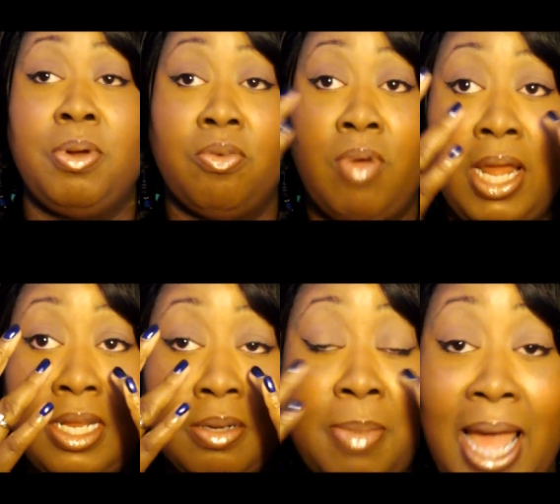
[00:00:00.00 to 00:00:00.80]
But
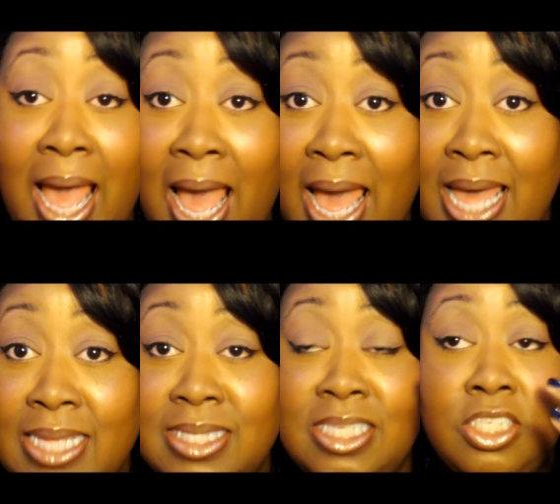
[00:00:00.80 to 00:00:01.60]
right under my
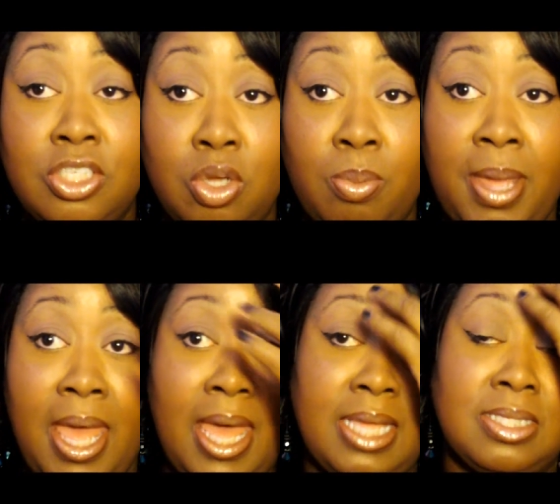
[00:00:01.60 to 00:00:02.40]
eyes is
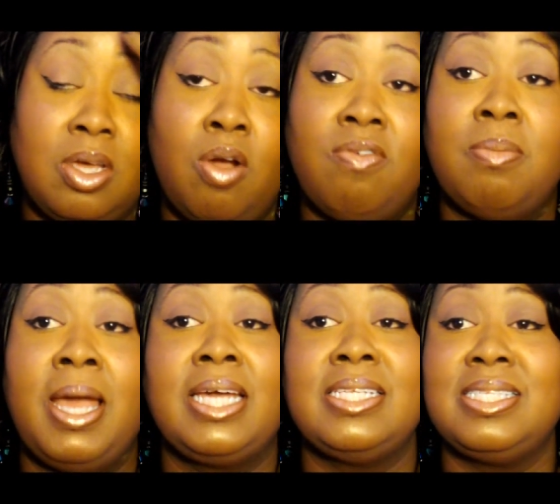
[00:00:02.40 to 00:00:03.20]
topaz over
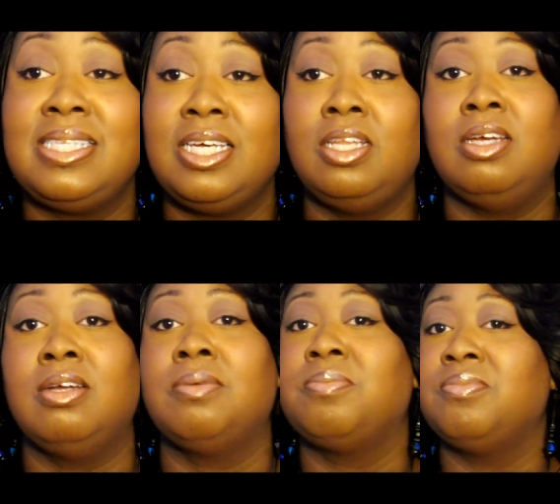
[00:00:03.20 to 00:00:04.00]
my
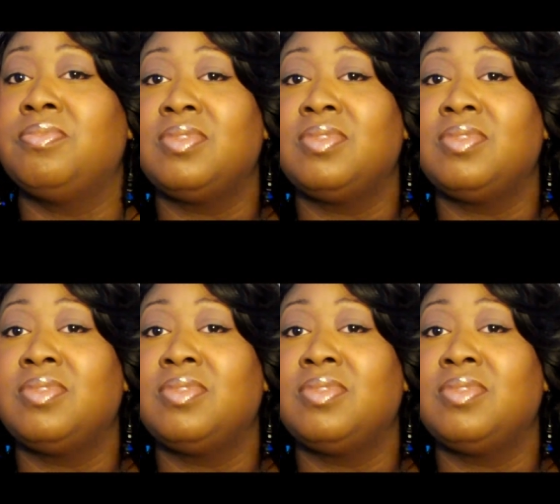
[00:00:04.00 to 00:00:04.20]
concealer.